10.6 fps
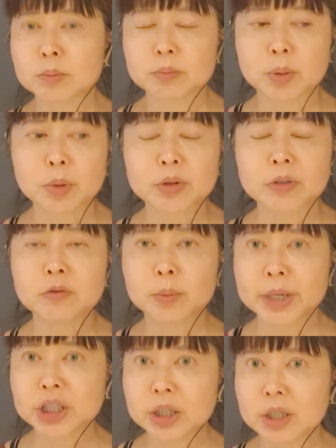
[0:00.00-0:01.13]
promote the
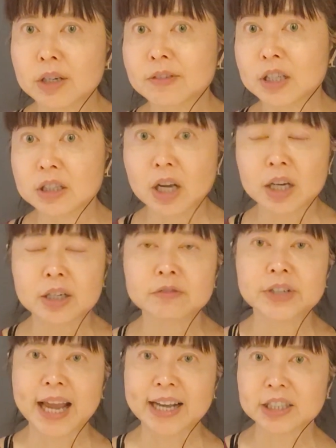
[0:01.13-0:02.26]
formation of a lot of
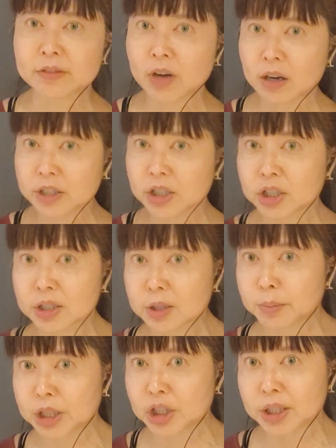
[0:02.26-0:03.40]
reactive oxygen
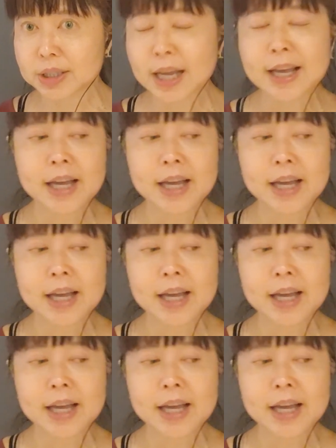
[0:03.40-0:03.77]
species